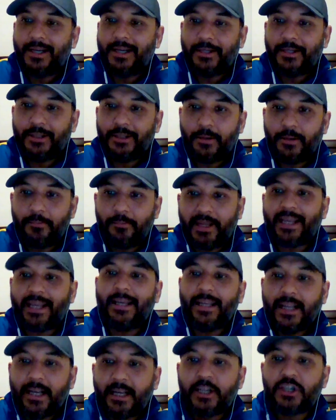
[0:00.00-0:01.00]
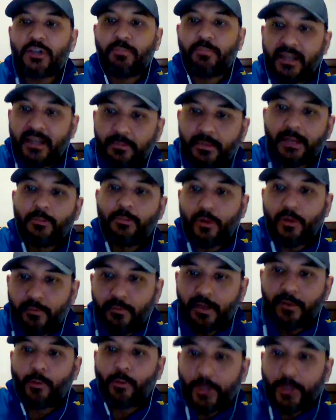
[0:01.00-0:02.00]
you're paying an English premium
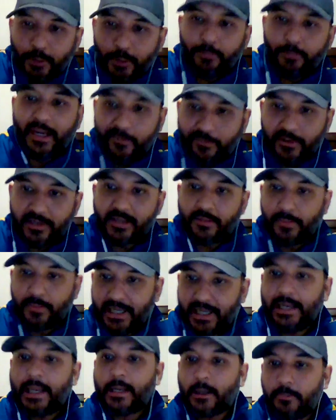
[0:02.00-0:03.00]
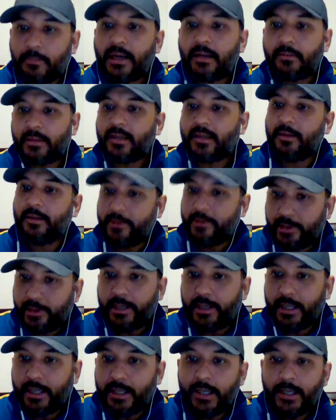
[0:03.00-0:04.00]
over what you paid for somebody like Obama. And
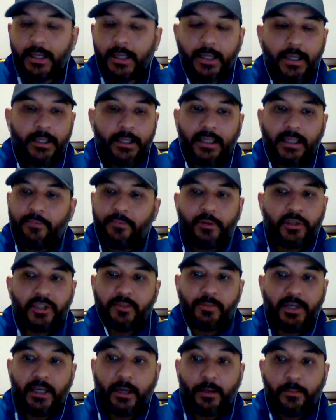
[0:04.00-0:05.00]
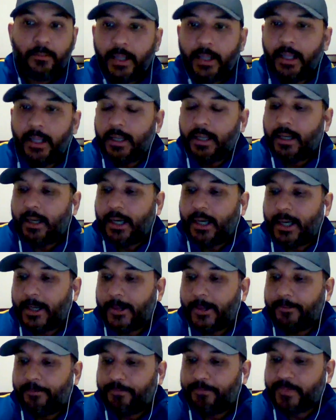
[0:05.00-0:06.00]
really, that would just be dumb.
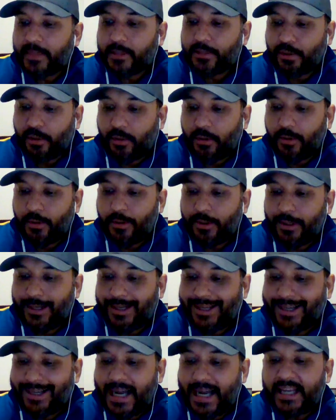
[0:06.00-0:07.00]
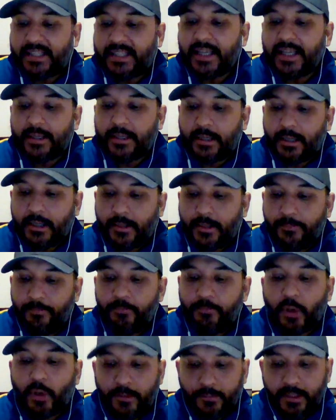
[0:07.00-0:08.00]
So I think
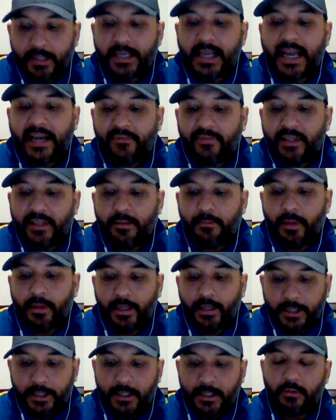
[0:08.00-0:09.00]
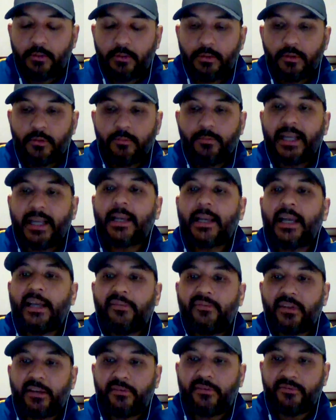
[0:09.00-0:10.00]
Bournemouth have the ability to make
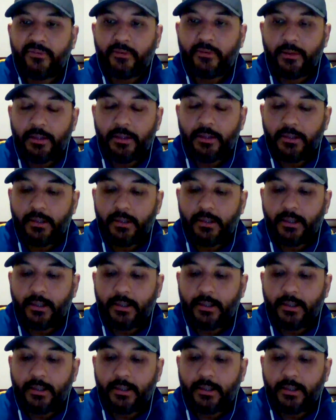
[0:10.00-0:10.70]
life tough for